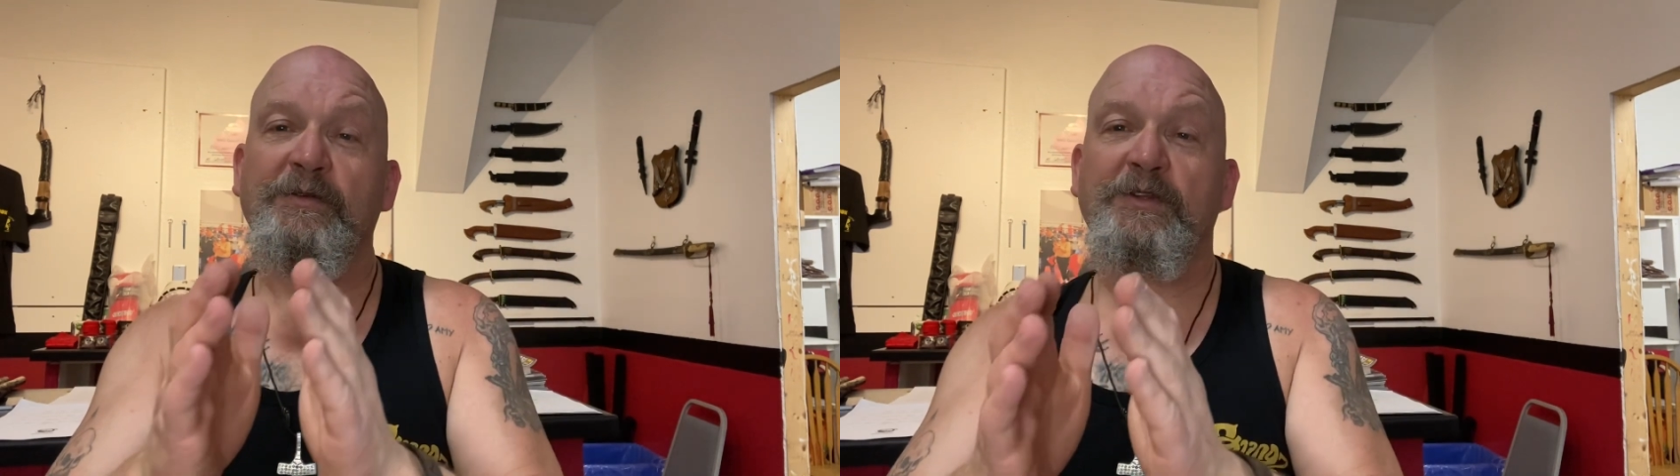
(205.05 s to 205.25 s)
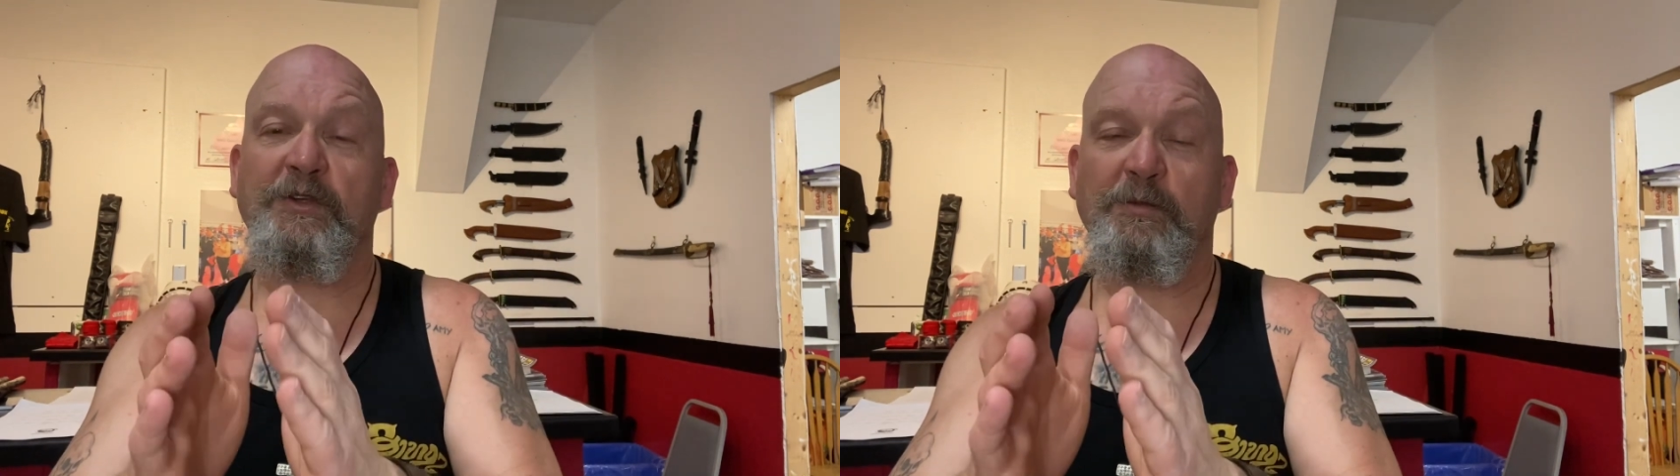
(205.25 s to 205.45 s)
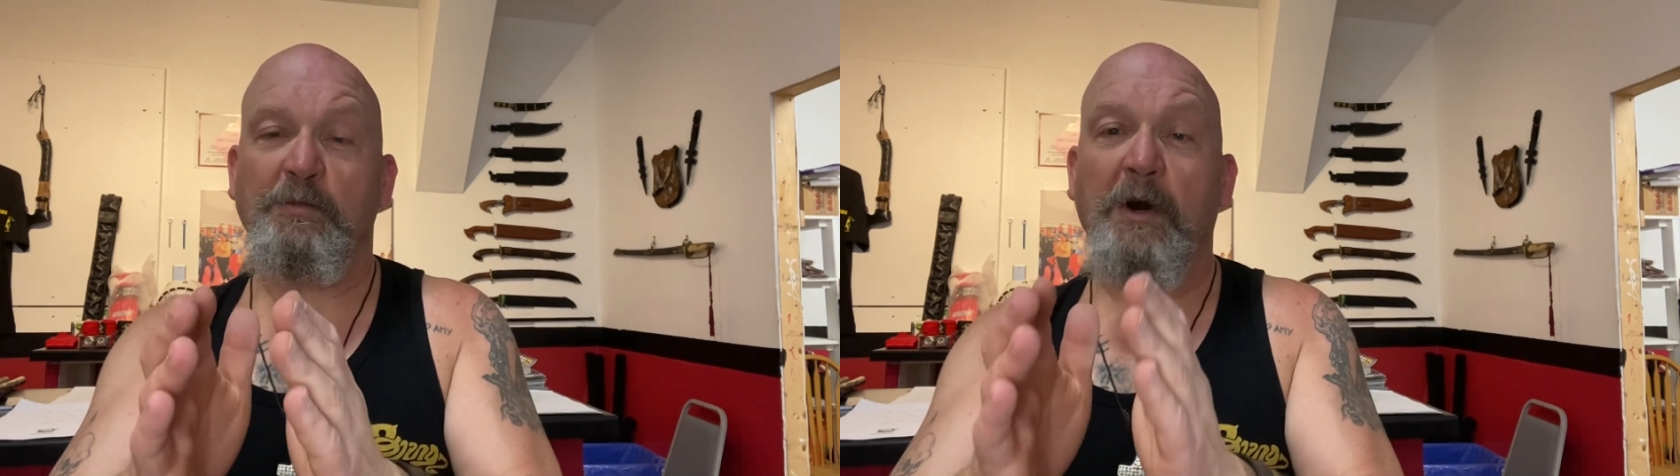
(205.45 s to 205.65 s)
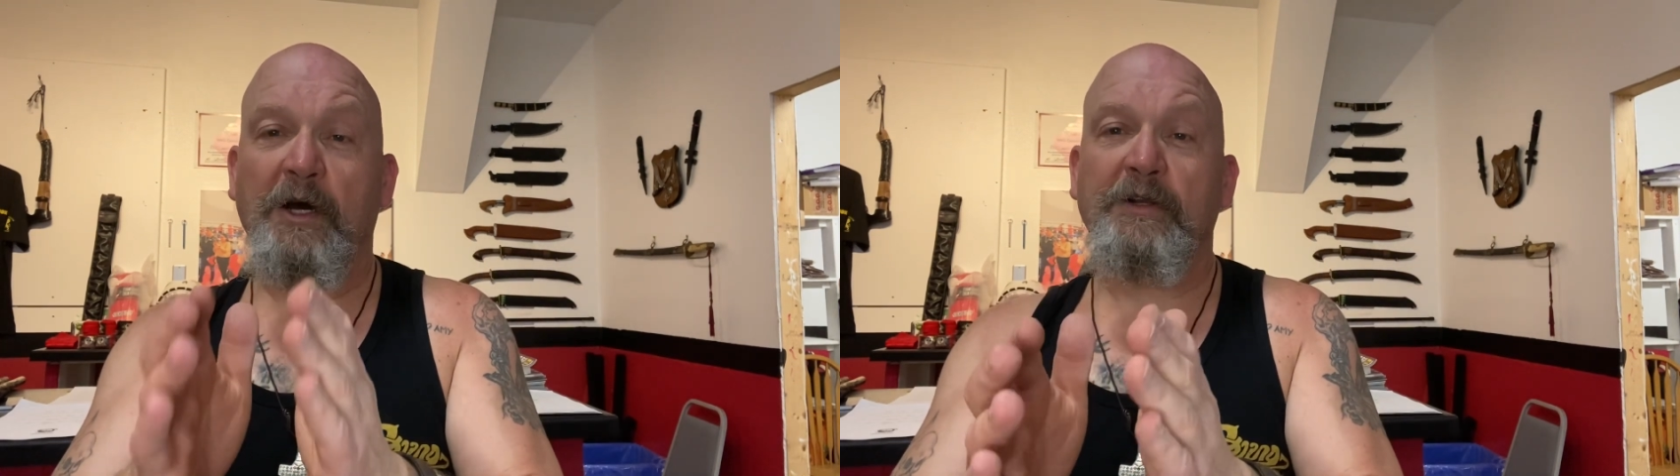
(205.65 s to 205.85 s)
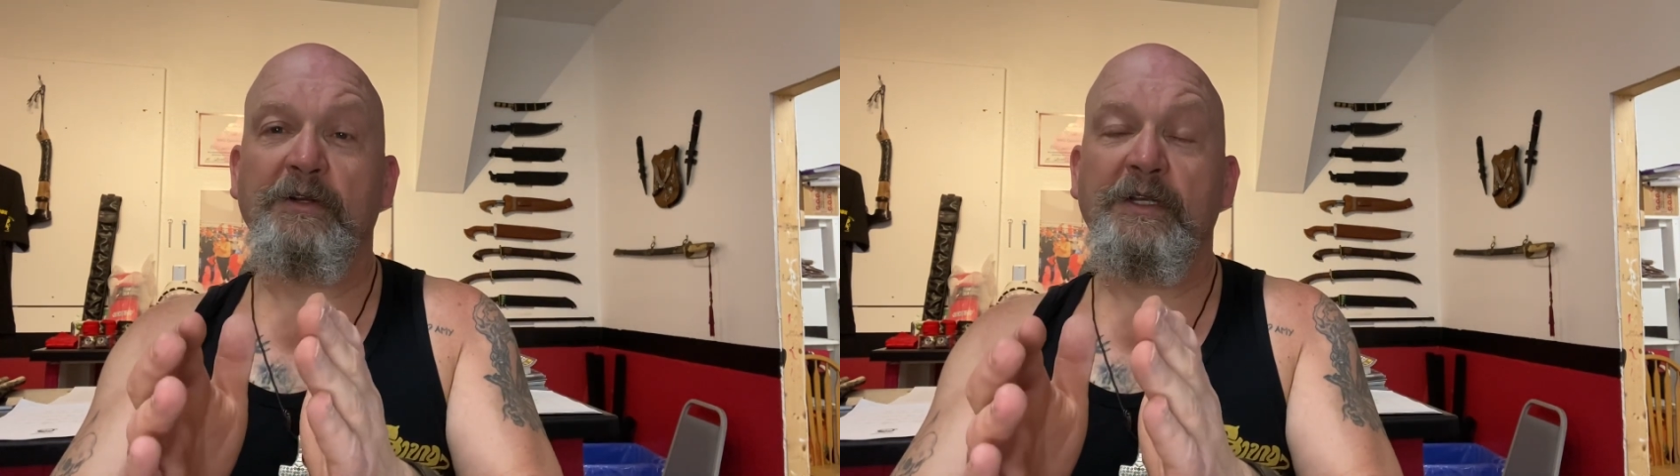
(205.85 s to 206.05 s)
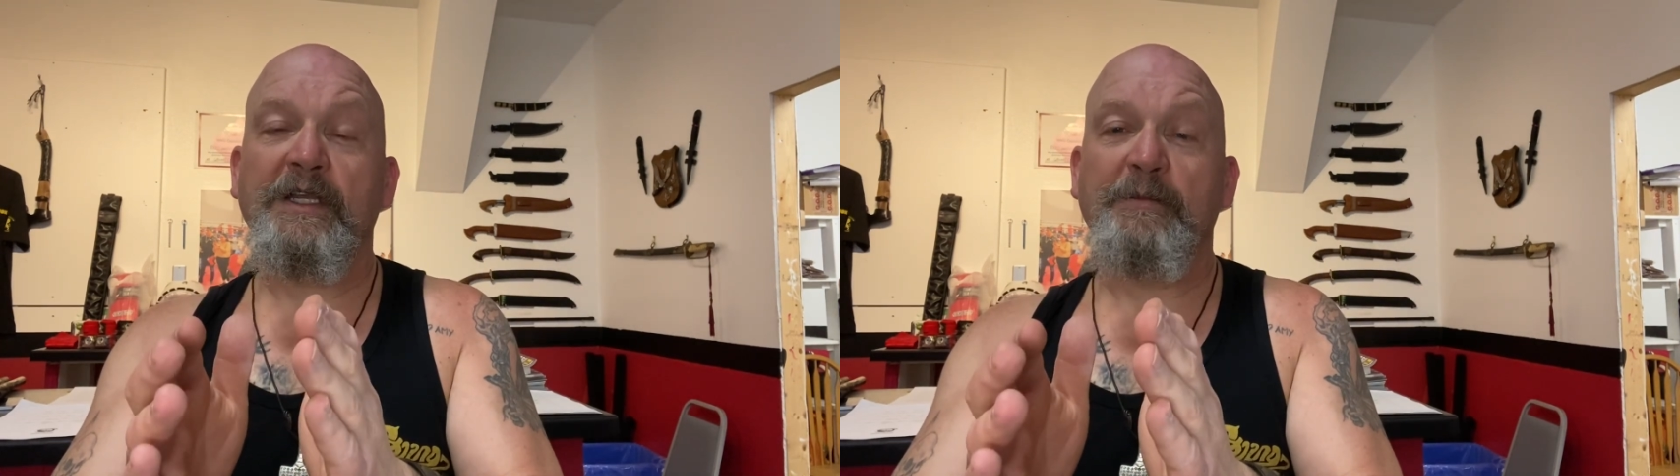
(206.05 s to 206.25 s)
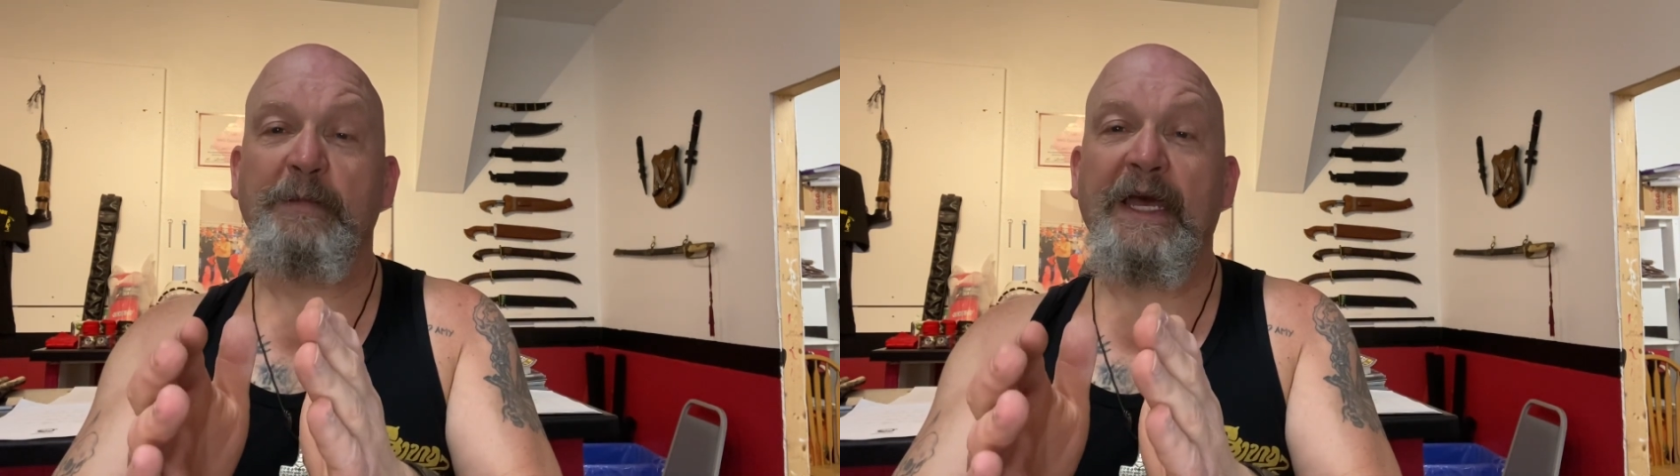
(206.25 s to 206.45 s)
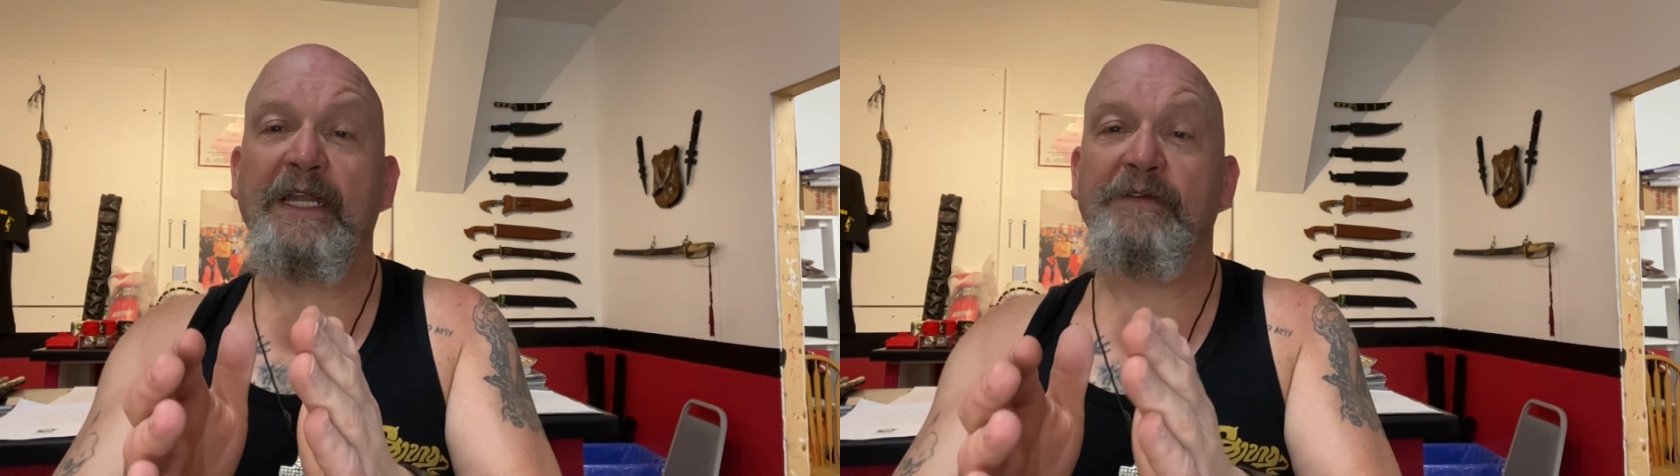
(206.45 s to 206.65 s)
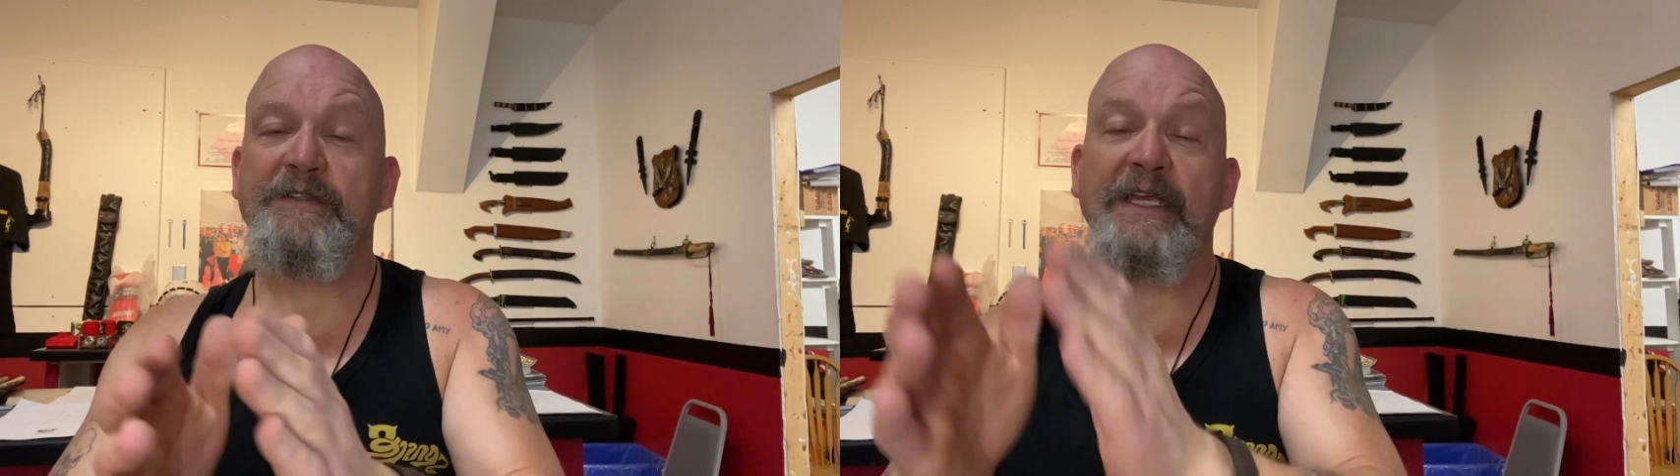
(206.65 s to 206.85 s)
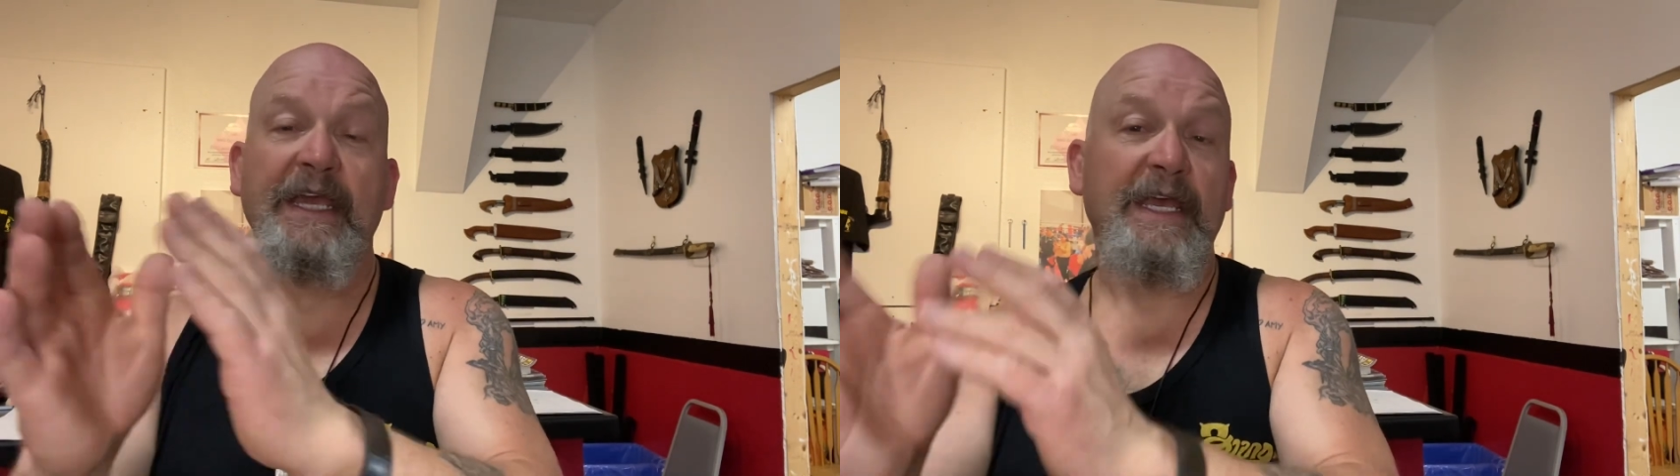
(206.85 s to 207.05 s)
to modern
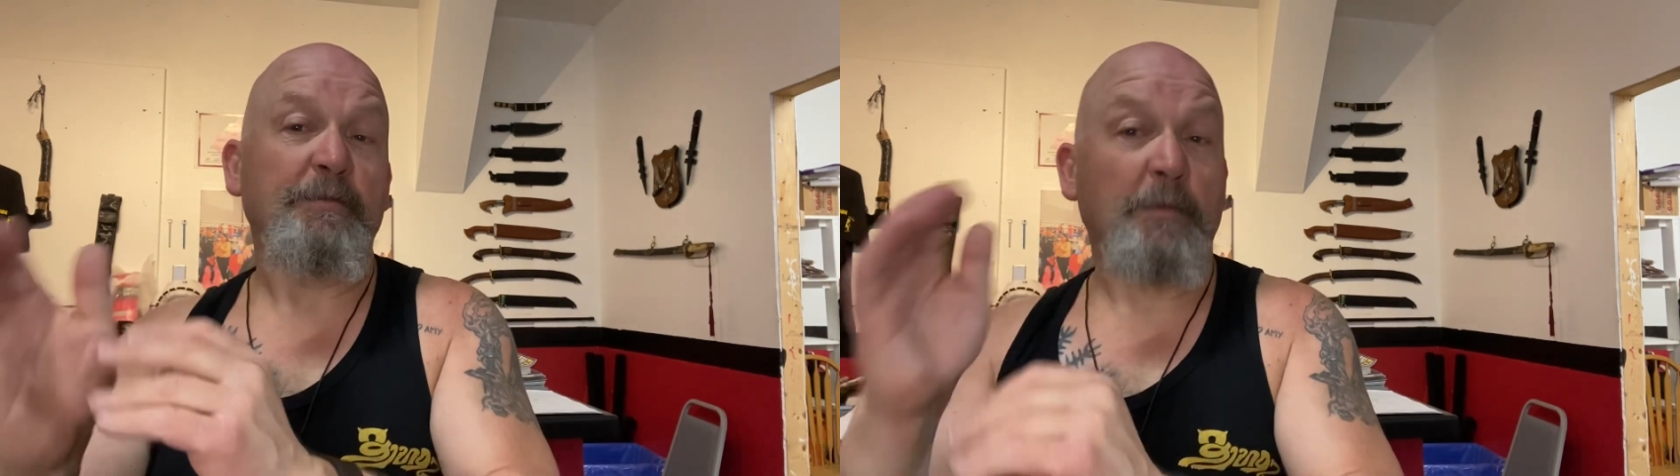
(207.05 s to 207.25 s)
combatives and